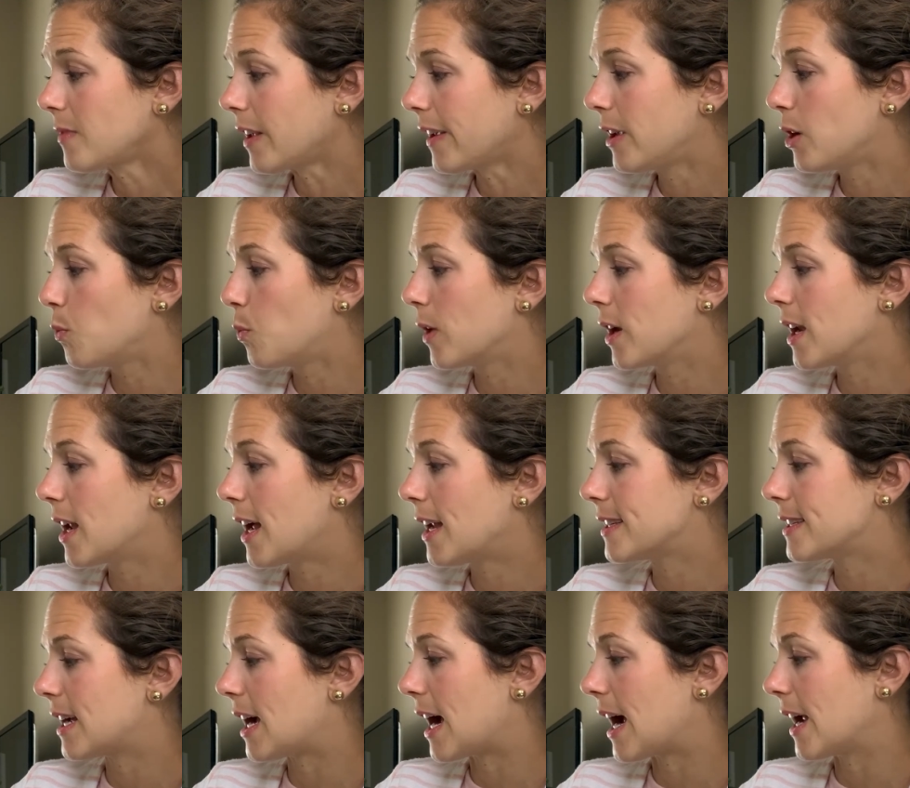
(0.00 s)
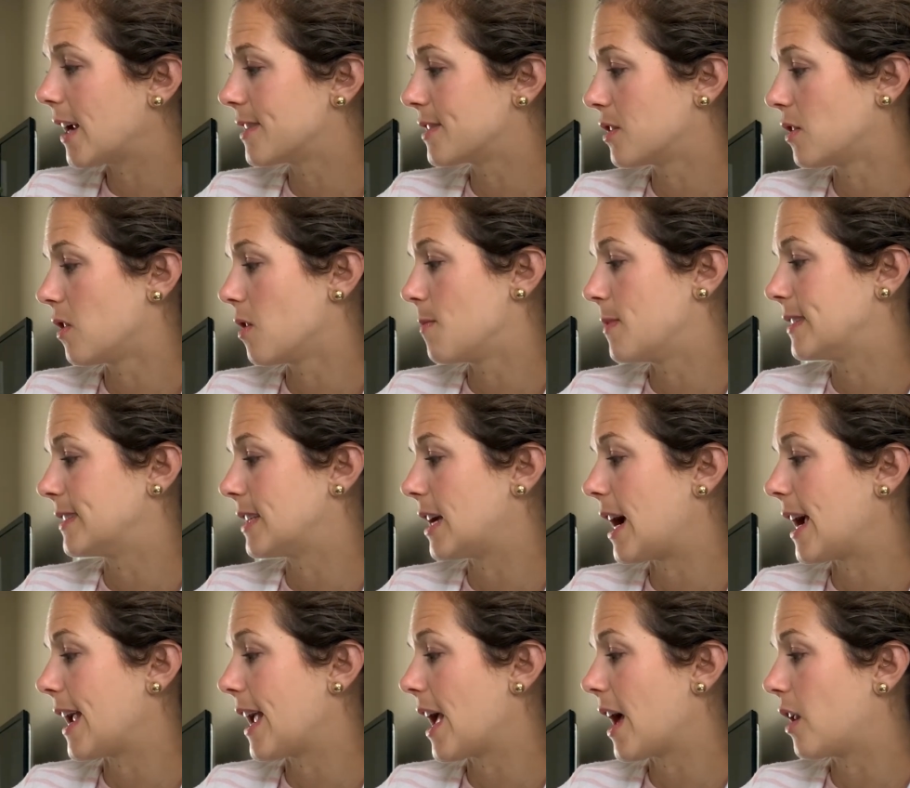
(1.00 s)
He would not die until the
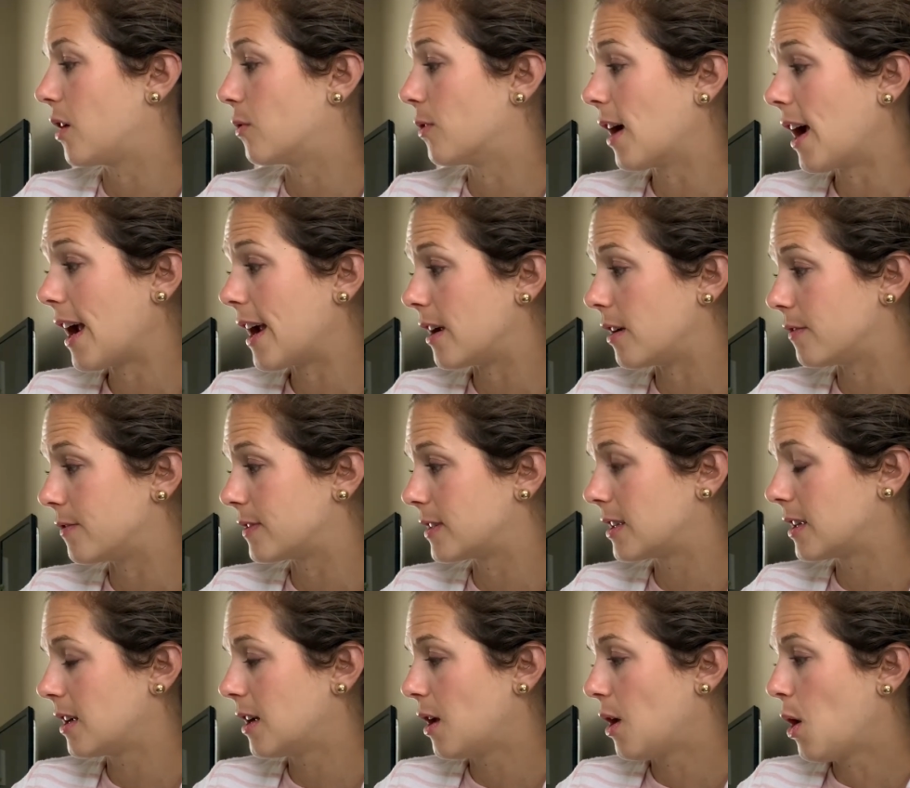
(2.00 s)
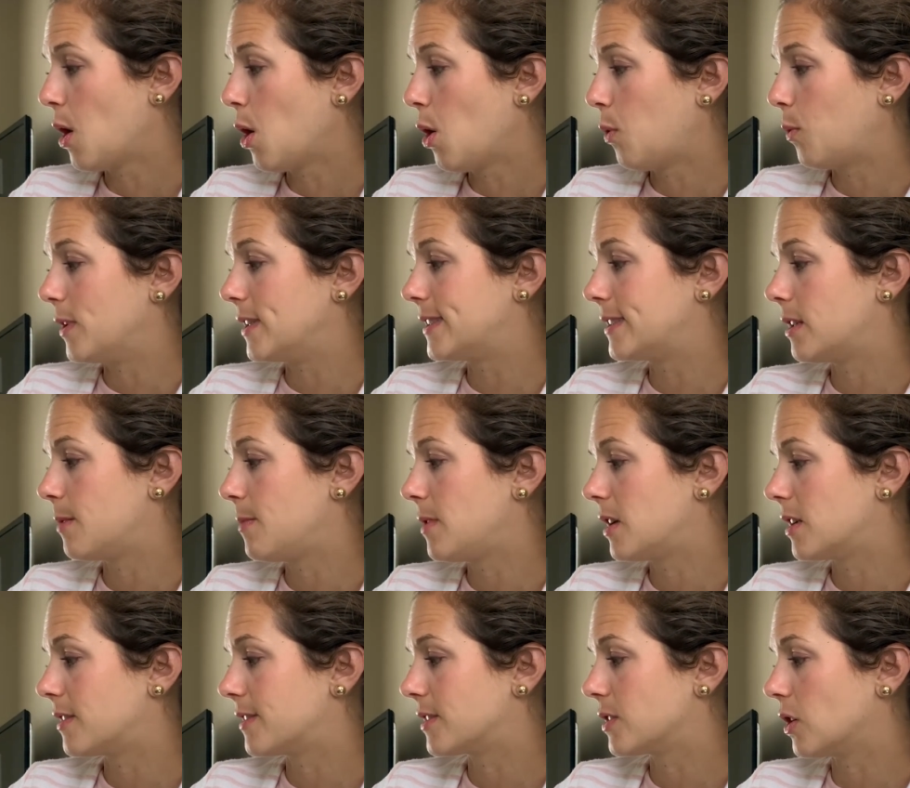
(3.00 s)
Messiah had arrived. When
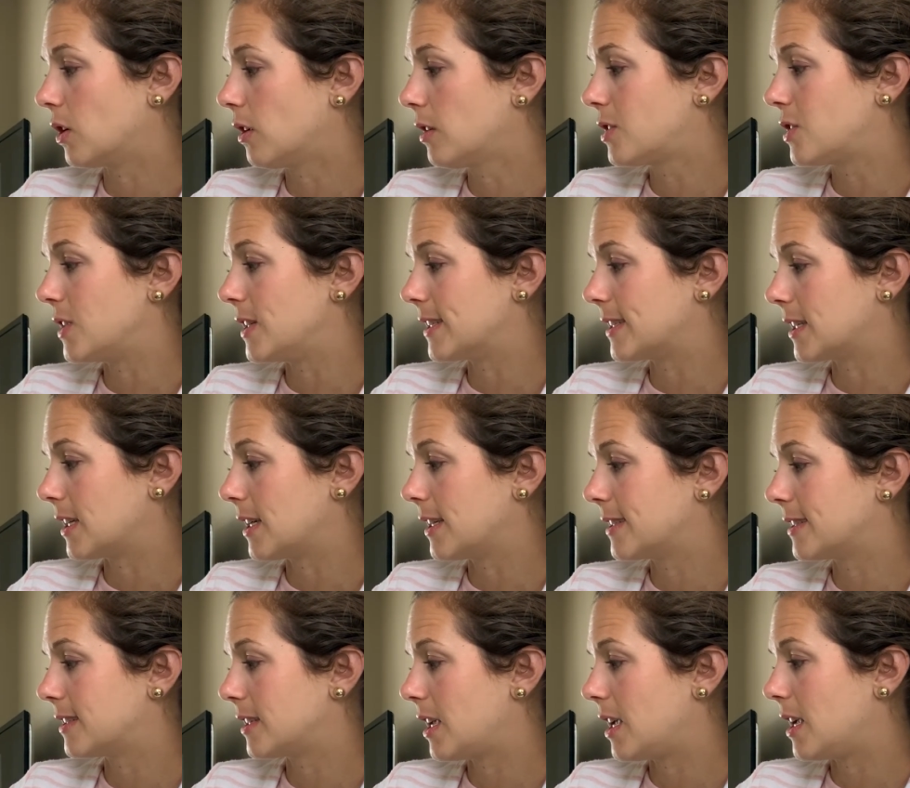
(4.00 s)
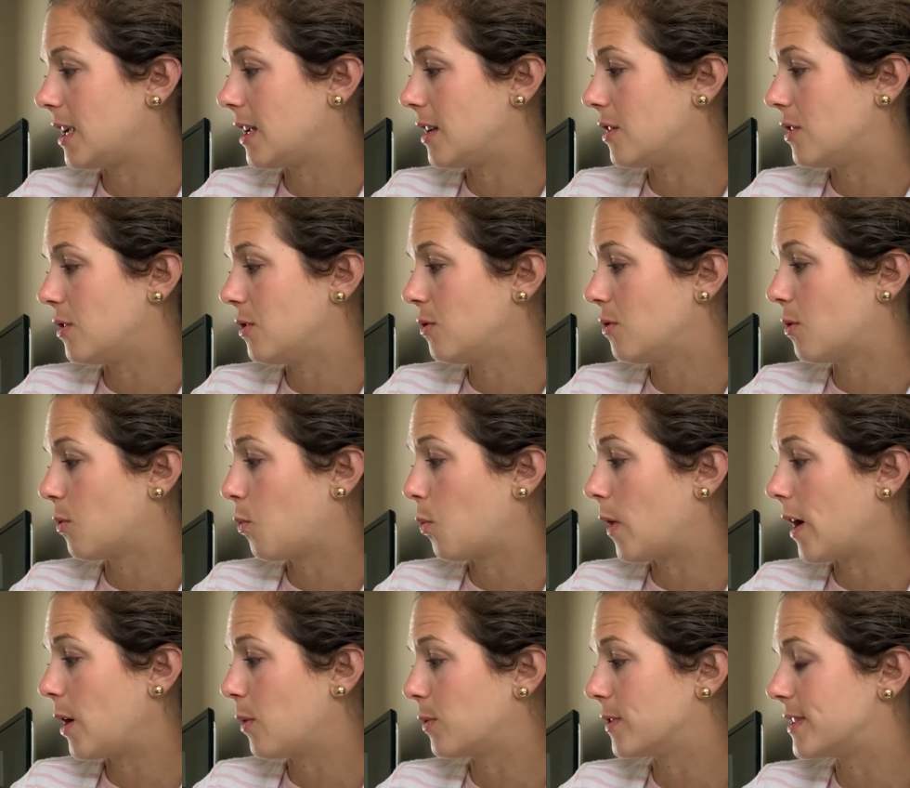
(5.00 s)
Simeon saw Jesus, he knew the
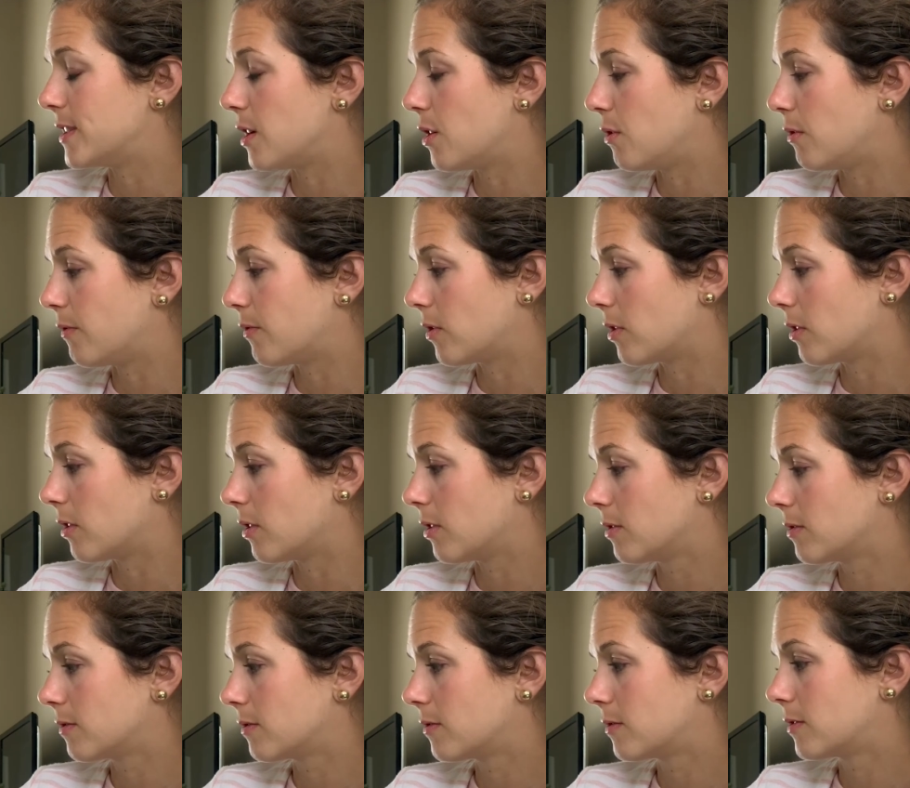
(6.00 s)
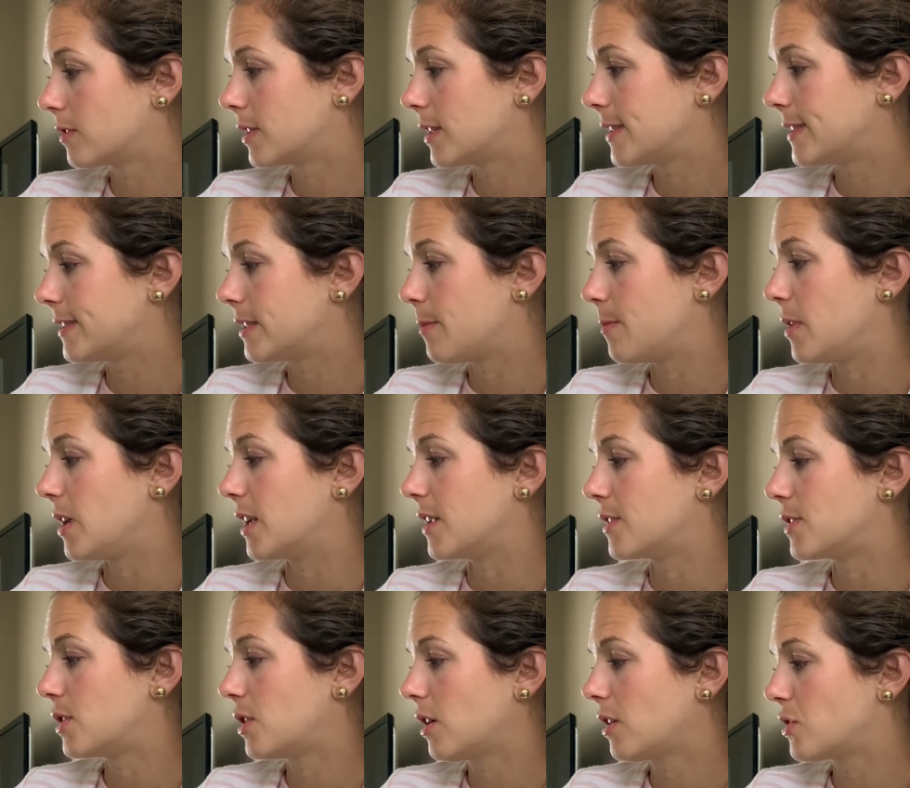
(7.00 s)
wait was over.
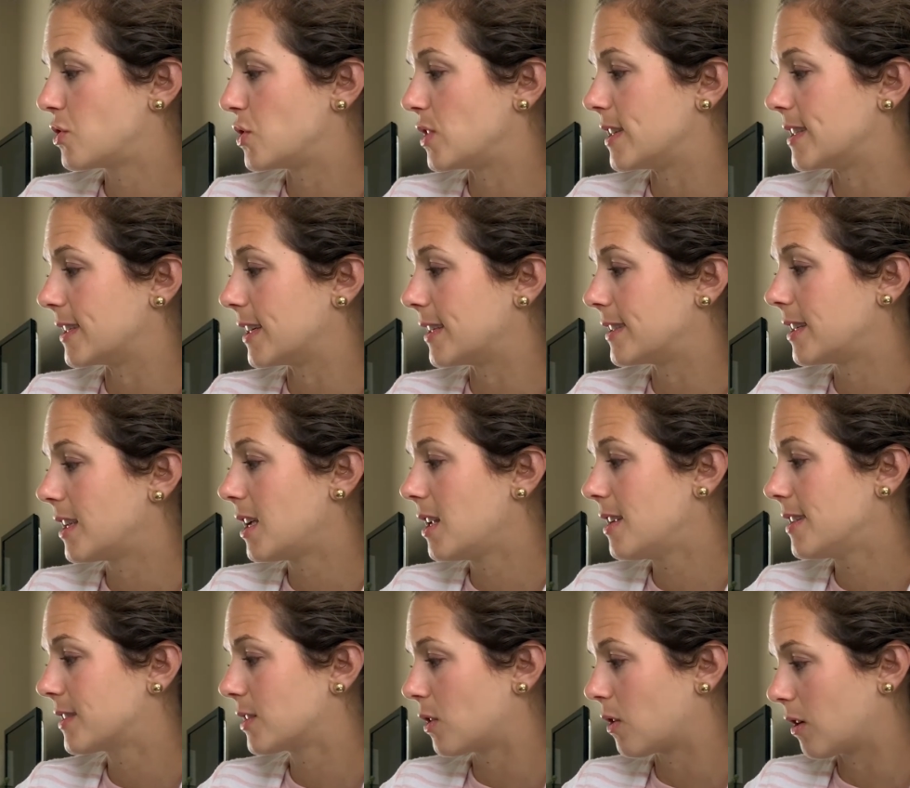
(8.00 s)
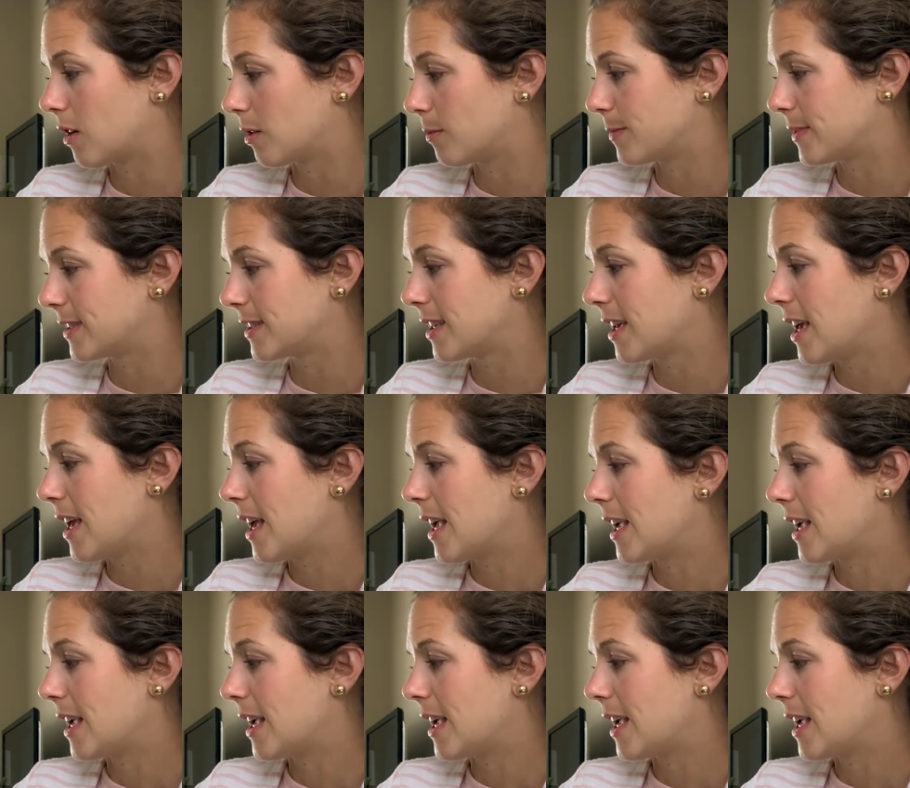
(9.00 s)
Simeon took Jesus in his arms.